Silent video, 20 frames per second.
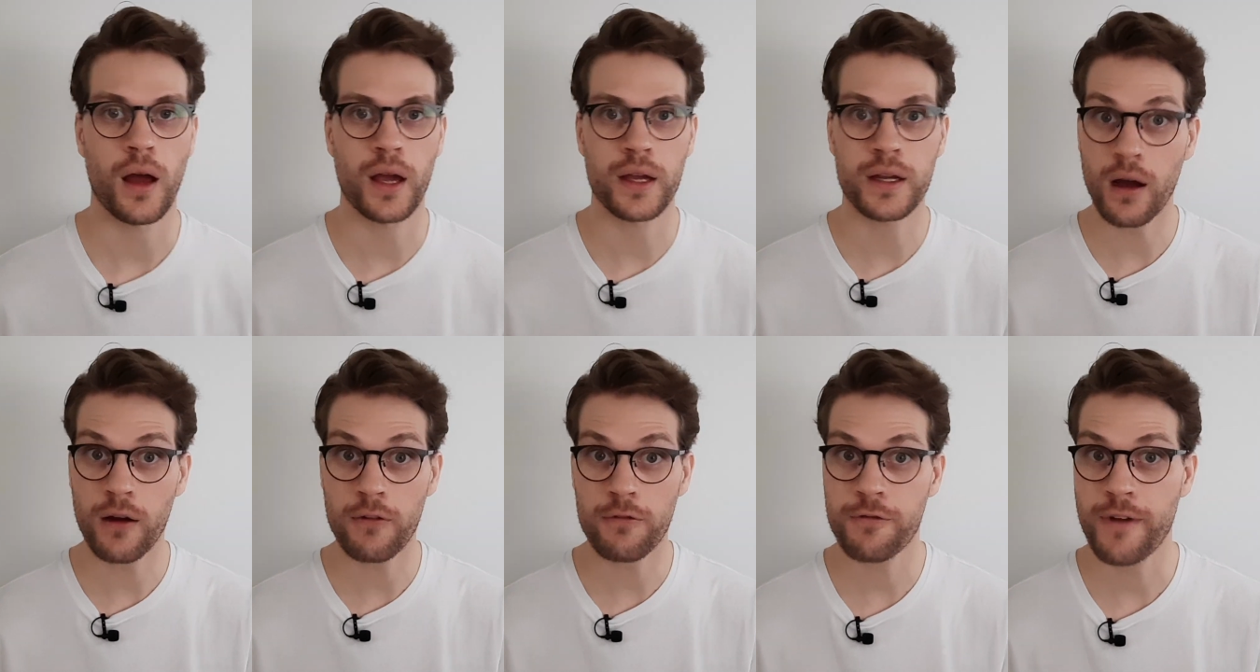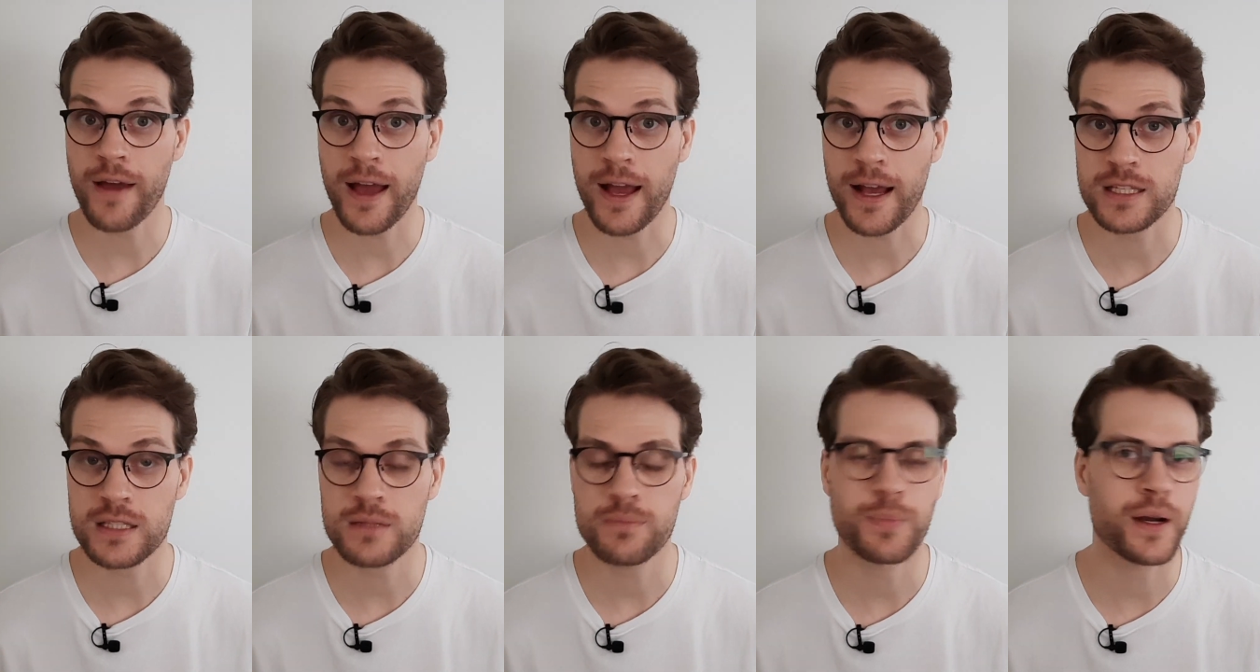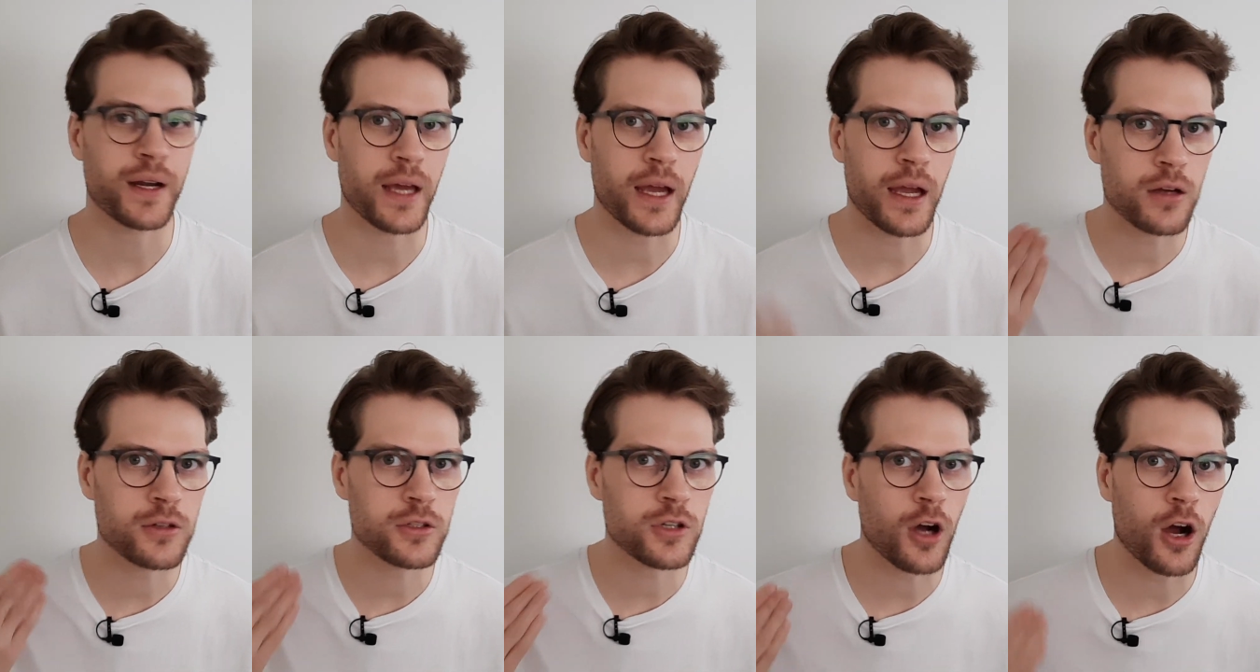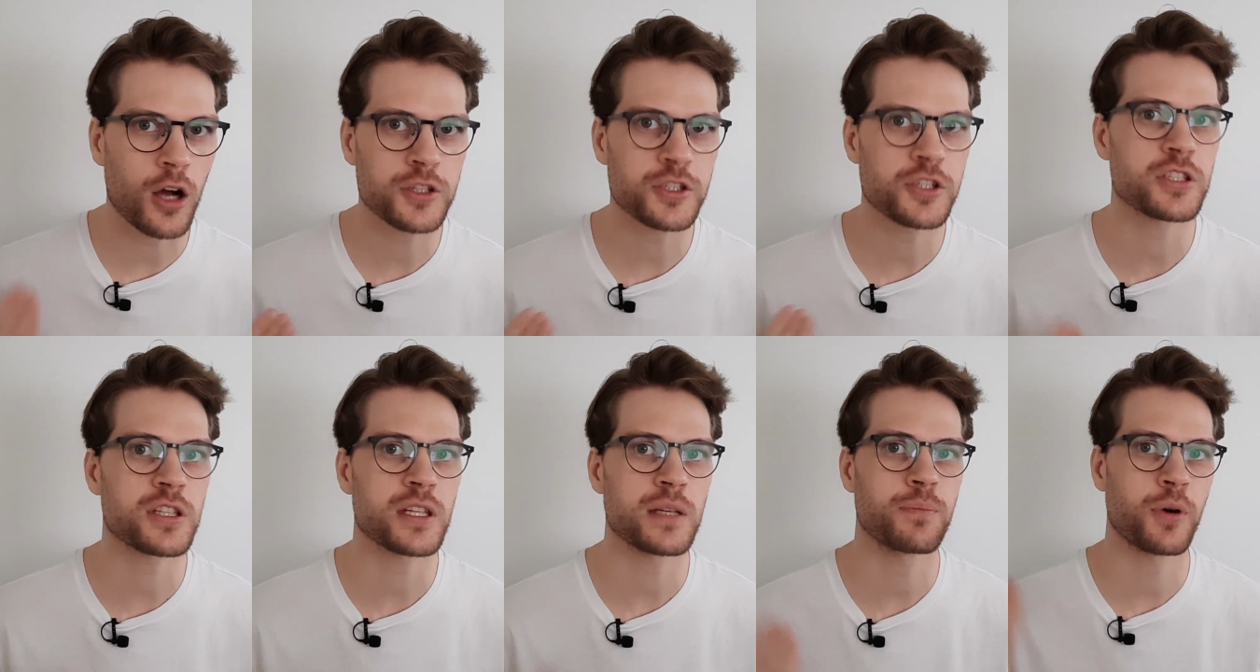I got fast, but I
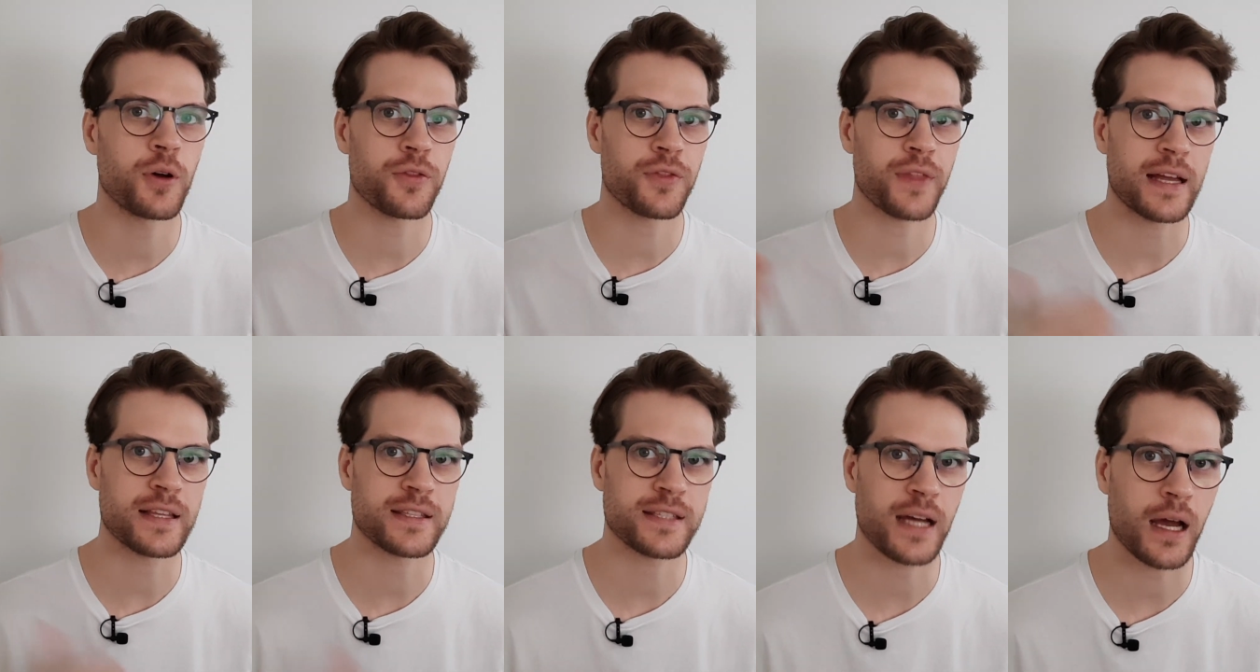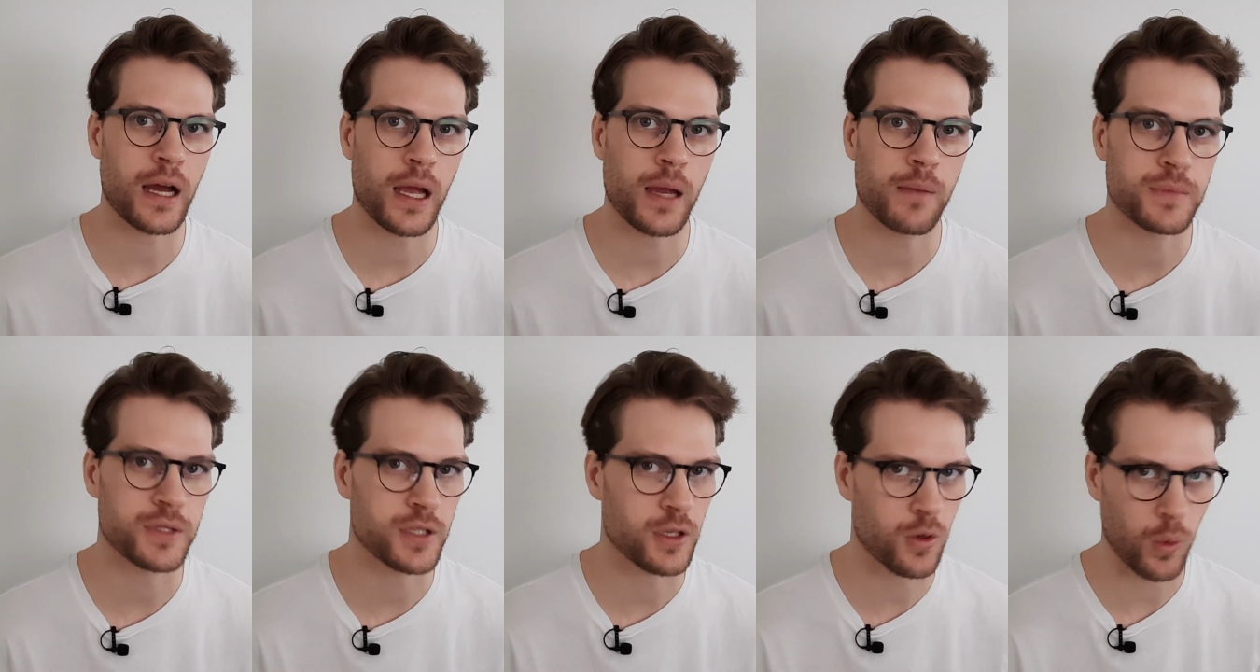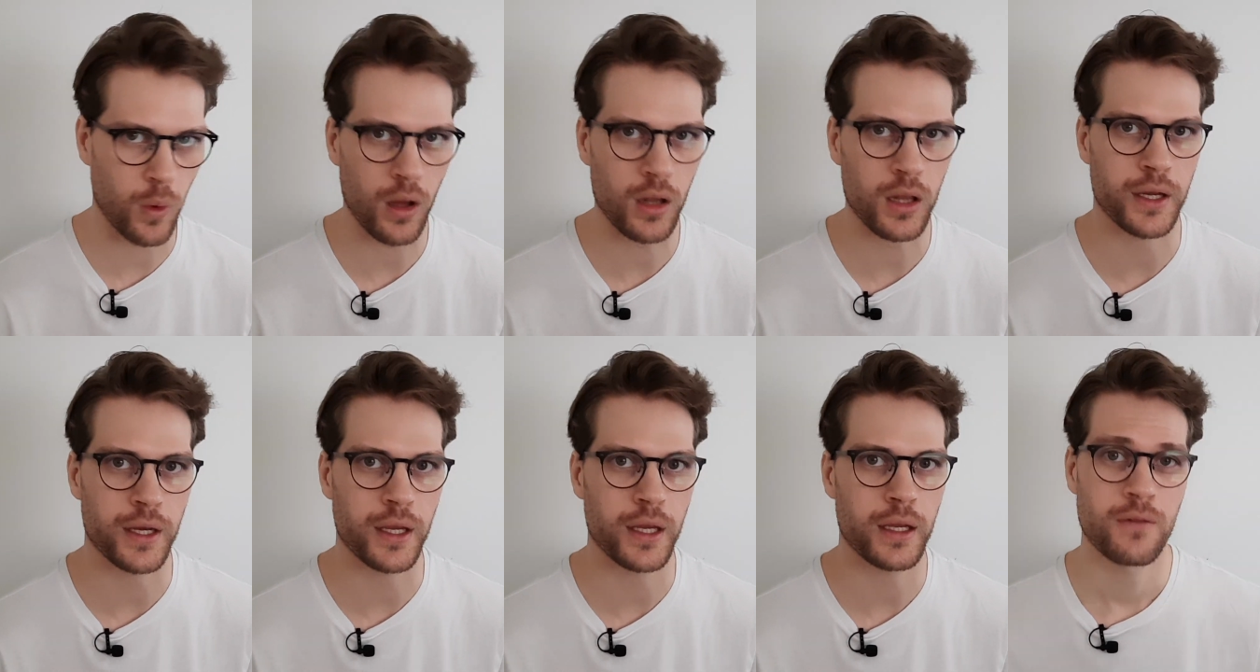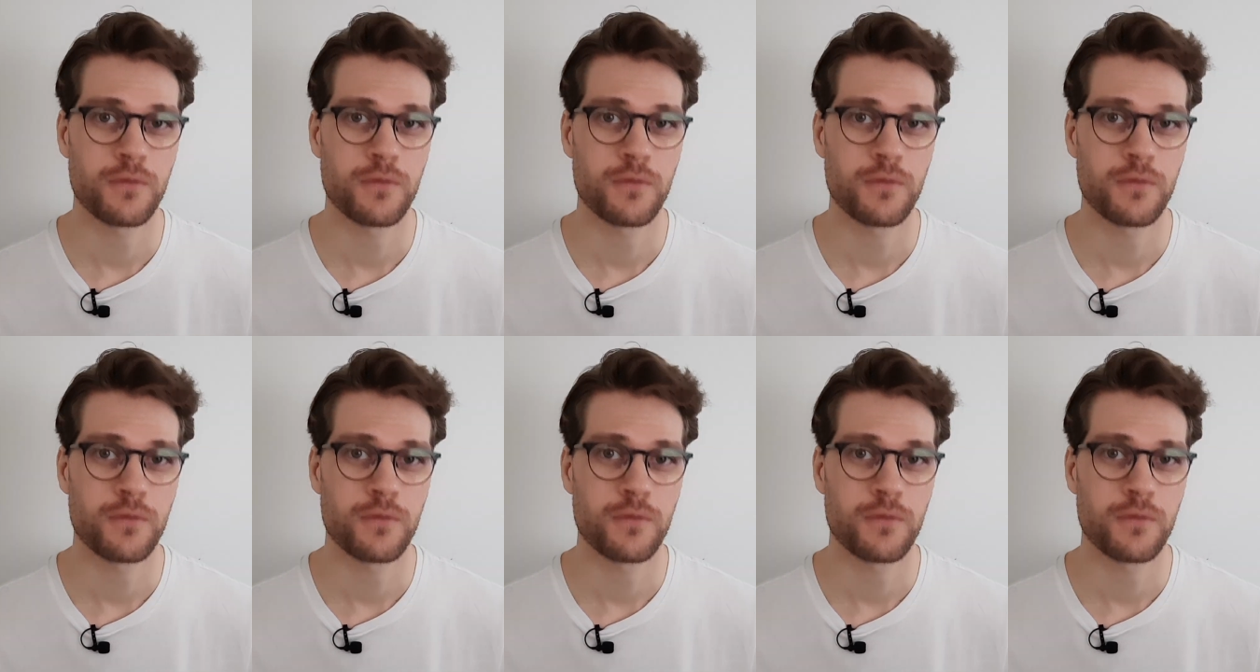unconsciously put that time to quality.